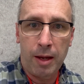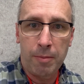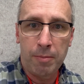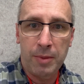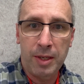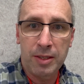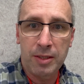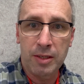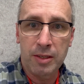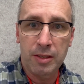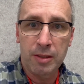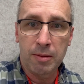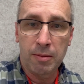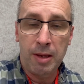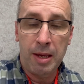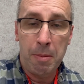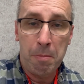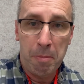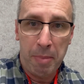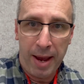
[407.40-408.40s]
this has
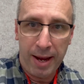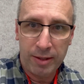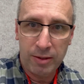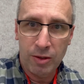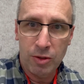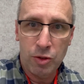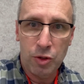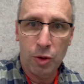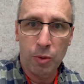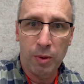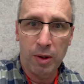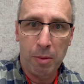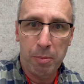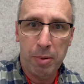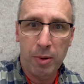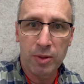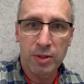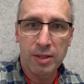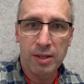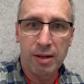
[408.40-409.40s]
impacted you in a
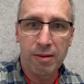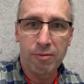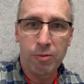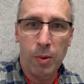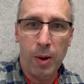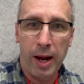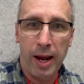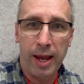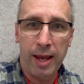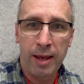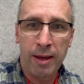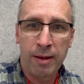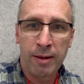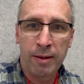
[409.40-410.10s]
positive way.